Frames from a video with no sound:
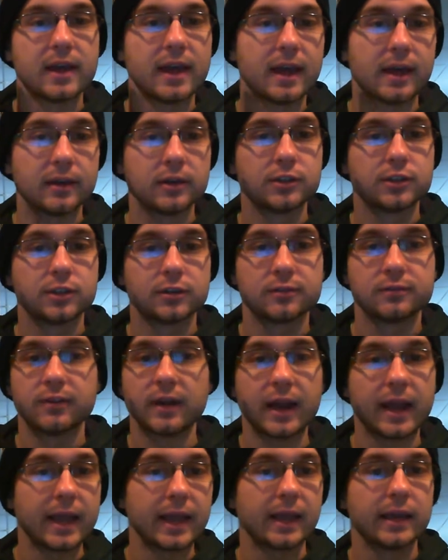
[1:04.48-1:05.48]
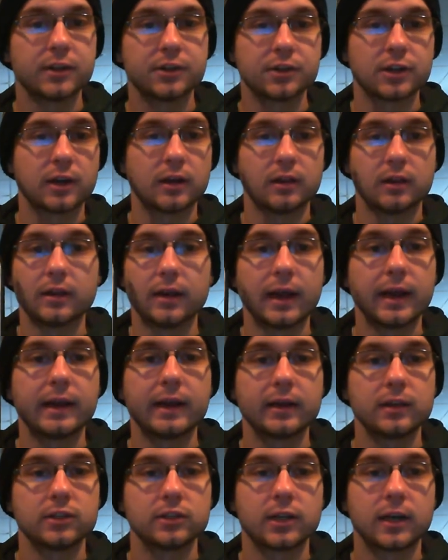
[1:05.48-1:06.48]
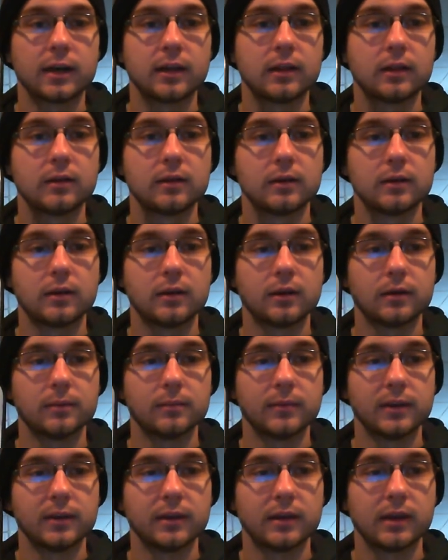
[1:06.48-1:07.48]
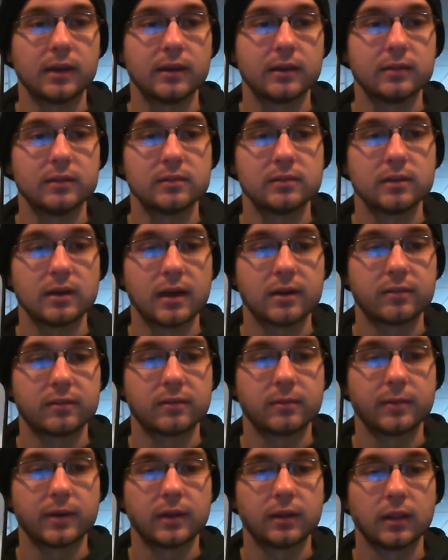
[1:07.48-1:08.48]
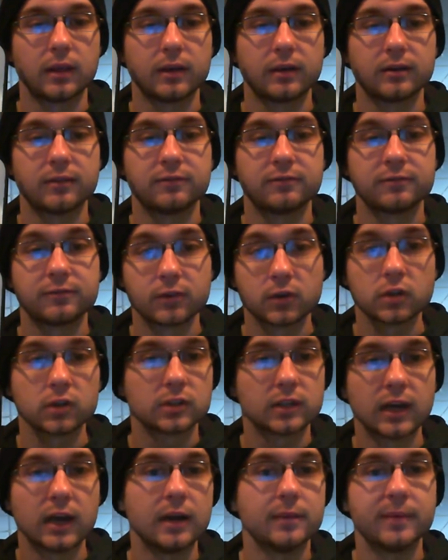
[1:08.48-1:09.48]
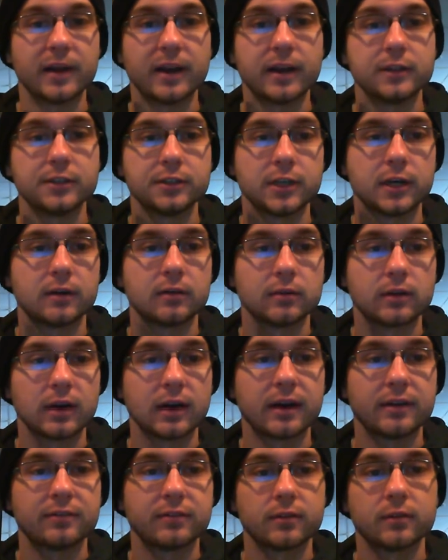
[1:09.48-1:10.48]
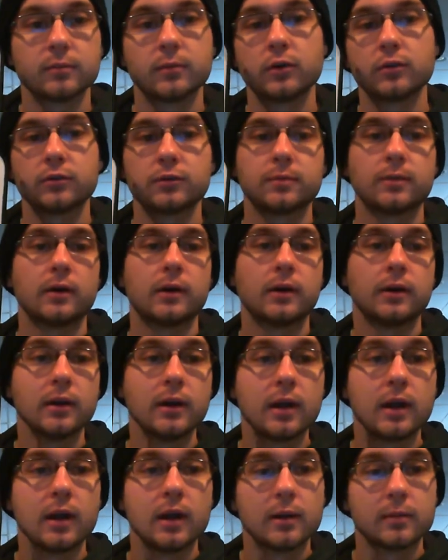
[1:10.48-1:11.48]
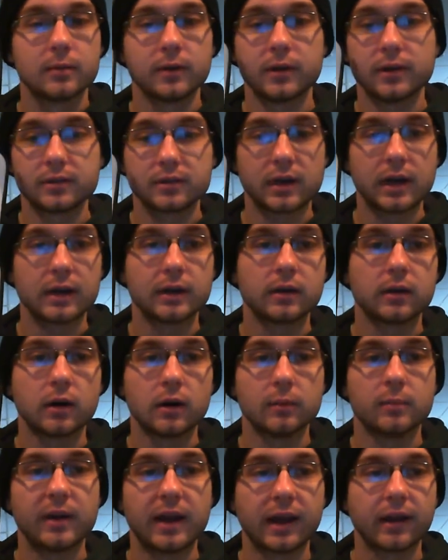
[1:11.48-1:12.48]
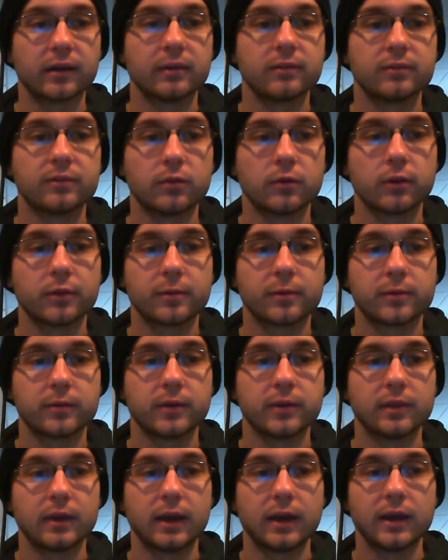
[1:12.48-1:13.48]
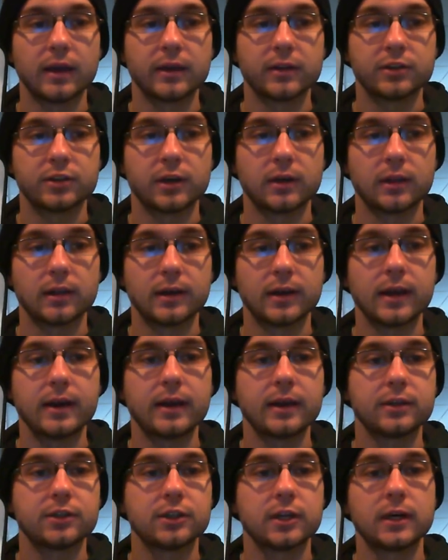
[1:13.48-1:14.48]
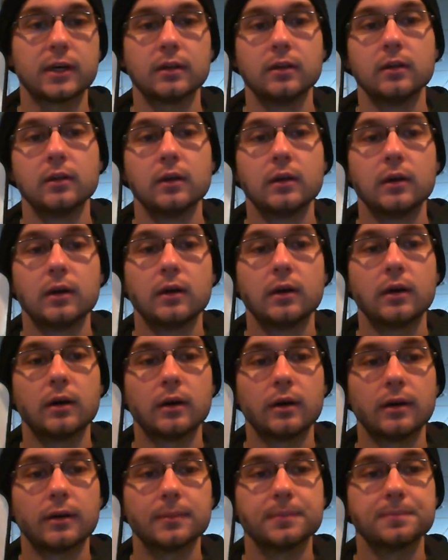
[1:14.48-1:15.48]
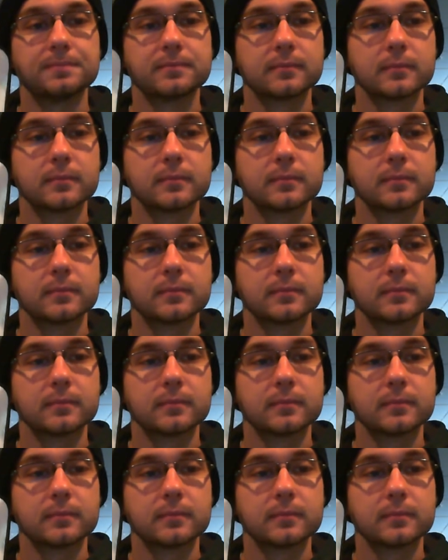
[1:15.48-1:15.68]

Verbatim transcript: edge of AHL and NHL. Um, he he's never been like a full time NHL guy for the most part, but he's kind of gone back and forth between the AHL and NHL. Um,